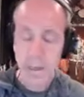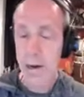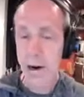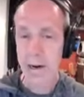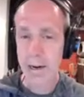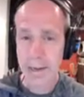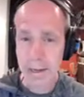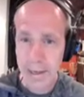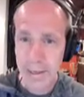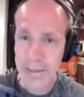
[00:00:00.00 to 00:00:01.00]
Our
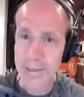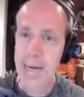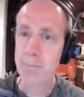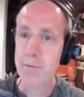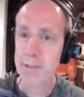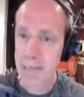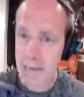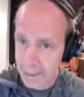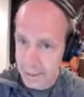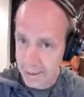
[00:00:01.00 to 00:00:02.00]
ear accepts
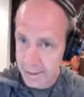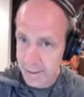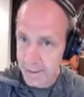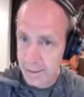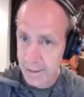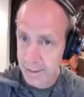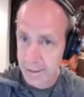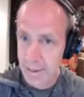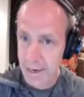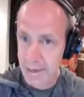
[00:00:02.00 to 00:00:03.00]
that.
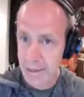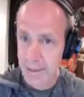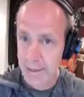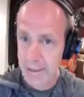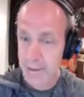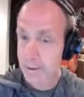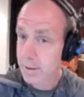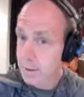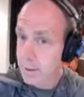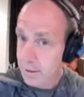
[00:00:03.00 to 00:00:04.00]
Got it?
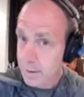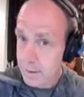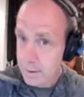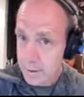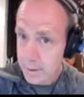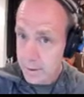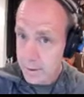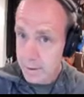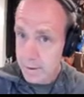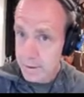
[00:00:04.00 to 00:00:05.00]

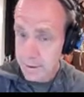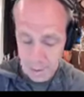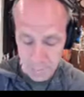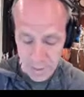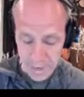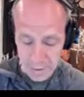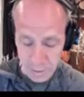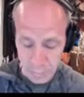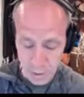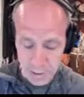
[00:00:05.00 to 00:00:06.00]
To get back to the
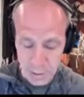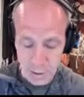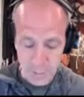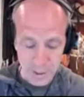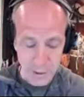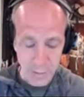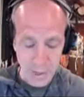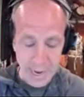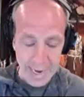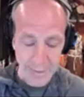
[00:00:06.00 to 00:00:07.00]
1. So I'm going to do a
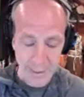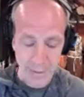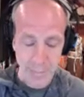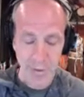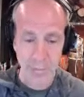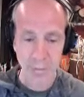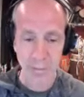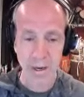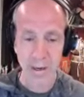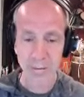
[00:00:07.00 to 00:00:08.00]
half step from
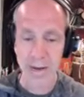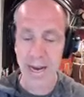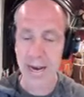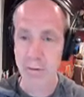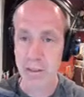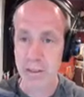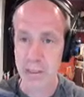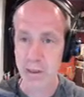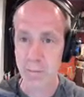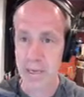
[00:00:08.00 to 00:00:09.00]
above every
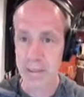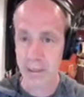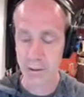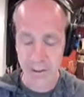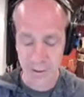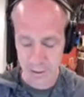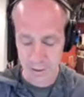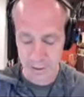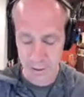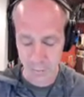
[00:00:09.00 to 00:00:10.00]
single bass note and just
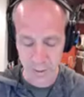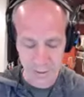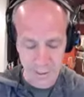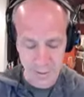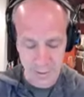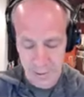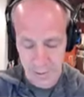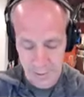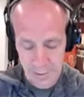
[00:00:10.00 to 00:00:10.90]
listen to what it sounds like.